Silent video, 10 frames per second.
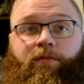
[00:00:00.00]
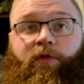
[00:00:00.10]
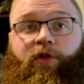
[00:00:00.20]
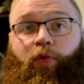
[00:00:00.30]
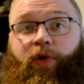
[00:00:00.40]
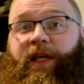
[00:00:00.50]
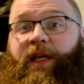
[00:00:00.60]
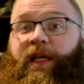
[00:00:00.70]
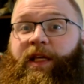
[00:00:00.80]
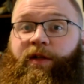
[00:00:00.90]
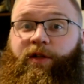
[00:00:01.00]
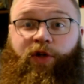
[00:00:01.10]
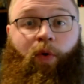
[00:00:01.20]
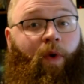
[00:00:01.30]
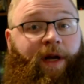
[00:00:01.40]

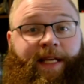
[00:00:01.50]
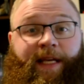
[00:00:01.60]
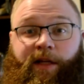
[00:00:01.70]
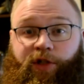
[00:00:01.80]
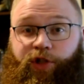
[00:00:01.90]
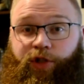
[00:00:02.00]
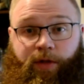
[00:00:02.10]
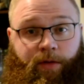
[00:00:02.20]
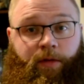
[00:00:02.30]
320-ish,